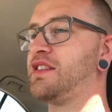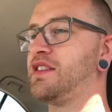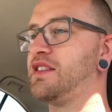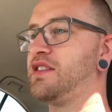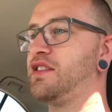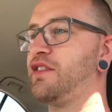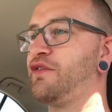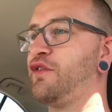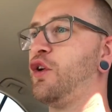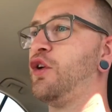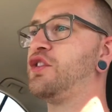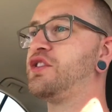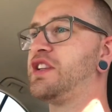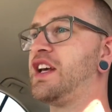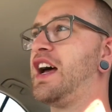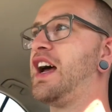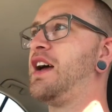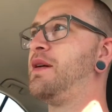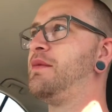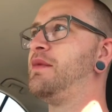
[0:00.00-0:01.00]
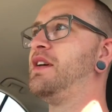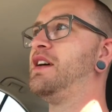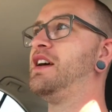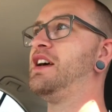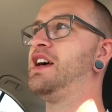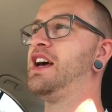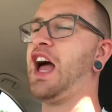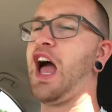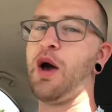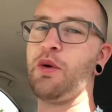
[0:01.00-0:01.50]
this is the first
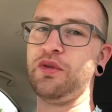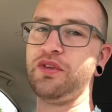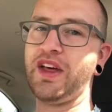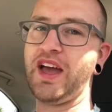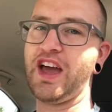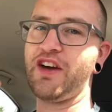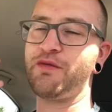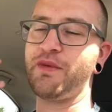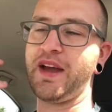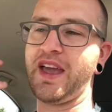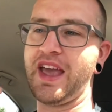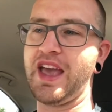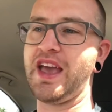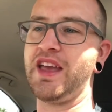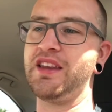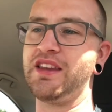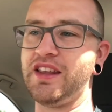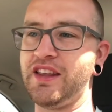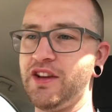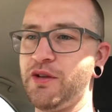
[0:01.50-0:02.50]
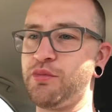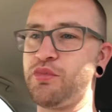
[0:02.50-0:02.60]
time I want to have my hand in the